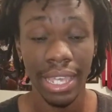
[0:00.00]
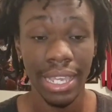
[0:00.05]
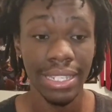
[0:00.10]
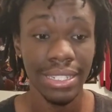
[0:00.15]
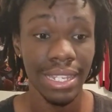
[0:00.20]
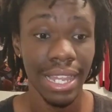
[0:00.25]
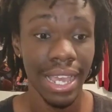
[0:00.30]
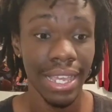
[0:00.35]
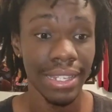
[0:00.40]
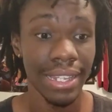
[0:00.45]

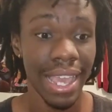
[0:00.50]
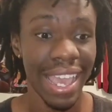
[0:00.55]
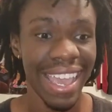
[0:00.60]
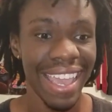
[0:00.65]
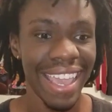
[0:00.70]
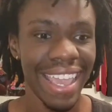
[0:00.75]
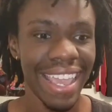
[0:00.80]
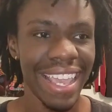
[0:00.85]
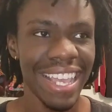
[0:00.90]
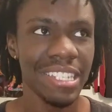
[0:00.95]
things like
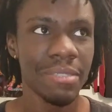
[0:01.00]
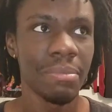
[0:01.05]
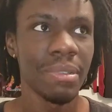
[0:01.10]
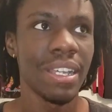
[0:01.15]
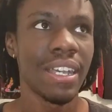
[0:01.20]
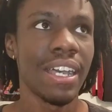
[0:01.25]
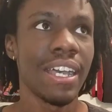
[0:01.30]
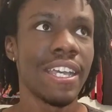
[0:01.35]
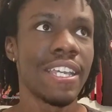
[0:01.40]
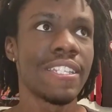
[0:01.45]
that, it's
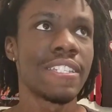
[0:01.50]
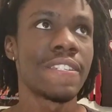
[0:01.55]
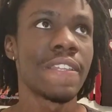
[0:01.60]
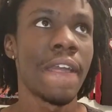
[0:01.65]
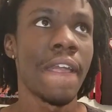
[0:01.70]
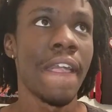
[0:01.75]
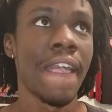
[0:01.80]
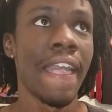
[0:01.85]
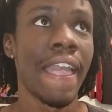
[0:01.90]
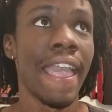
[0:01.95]

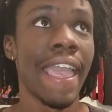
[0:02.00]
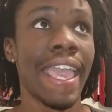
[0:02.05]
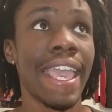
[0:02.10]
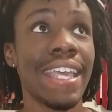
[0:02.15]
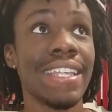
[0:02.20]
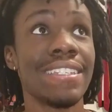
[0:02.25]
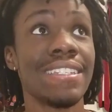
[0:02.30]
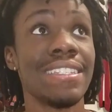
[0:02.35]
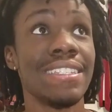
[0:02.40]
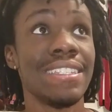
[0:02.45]
because
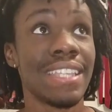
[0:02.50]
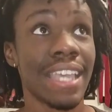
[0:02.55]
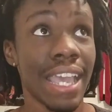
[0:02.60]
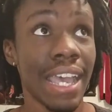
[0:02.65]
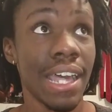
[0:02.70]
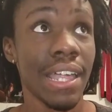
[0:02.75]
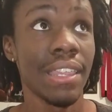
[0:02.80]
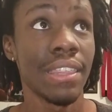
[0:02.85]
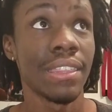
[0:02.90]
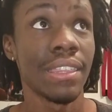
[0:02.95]
his
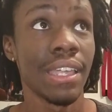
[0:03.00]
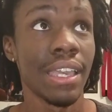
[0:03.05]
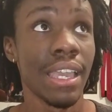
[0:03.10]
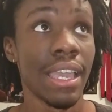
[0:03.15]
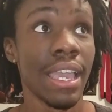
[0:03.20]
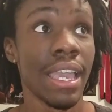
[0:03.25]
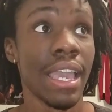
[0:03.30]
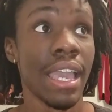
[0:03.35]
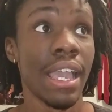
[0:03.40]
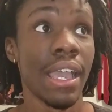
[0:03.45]
death,
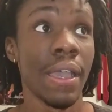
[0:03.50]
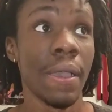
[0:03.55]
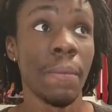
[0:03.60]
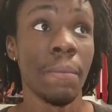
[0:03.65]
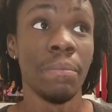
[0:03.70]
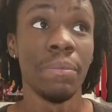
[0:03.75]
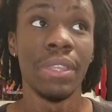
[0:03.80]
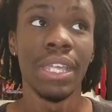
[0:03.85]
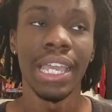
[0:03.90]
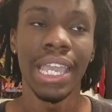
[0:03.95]

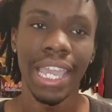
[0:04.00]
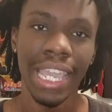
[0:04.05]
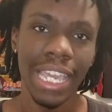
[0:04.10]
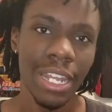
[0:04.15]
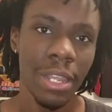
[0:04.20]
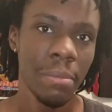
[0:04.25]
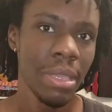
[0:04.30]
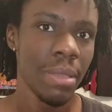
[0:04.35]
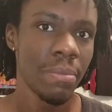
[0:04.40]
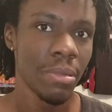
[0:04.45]
the
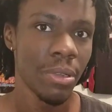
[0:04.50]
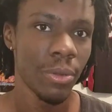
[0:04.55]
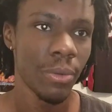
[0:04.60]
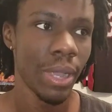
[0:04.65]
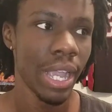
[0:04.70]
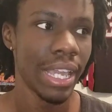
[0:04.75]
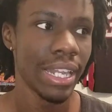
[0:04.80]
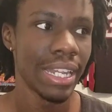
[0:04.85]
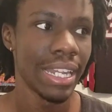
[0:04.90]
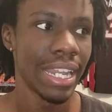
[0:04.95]
enemy
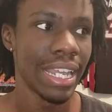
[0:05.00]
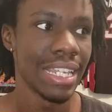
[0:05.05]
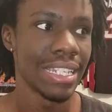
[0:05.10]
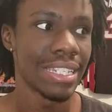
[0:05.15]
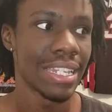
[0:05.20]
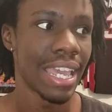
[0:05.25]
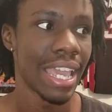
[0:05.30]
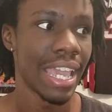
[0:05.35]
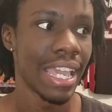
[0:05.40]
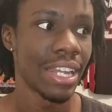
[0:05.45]
parading
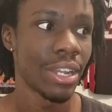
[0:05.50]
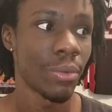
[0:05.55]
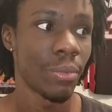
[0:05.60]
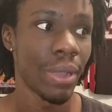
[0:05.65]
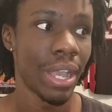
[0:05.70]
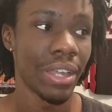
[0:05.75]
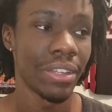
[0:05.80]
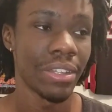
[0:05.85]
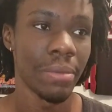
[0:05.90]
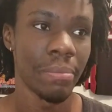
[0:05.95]
his head
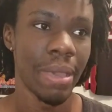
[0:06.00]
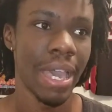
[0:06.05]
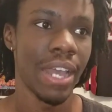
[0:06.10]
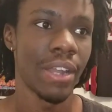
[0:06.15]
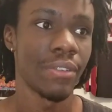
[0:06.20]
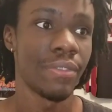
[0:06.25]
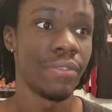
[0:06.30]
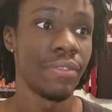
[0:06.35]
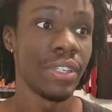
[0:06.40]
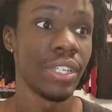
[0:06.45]
around the
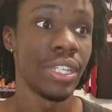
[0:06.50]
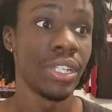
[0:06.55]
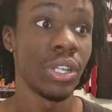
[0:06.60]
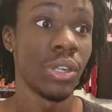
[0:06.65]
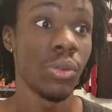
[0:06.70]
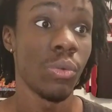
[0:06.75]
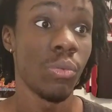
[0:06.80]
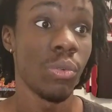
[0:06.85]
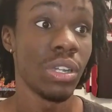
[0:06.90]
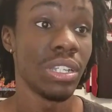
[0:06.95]

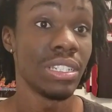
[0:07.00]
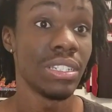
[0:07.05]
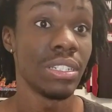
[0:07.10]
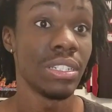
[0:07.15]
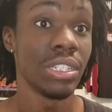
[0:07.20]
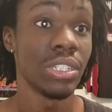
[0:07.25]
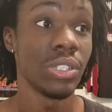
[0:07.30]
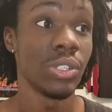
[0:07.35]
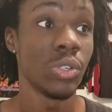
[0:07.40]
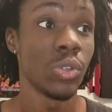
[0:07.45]
battlefield would
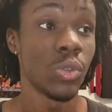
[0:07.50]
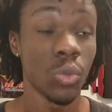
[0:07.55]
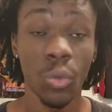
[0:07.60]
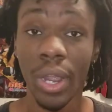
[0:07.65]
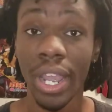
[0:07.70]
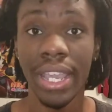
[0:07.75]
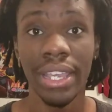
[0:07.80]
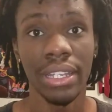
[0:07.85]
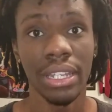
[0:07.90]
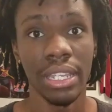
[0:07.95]

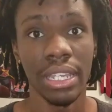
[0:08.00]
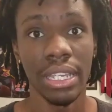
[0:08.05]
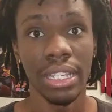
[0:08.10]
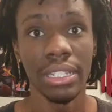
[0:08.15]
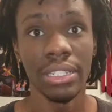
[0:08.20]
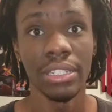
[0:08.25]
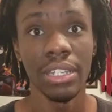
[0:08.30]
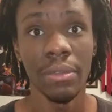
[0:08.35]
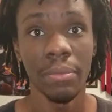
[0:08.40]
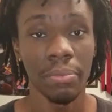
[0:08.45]

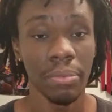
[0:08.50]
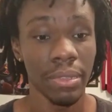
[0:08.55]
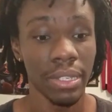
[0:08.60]
greatly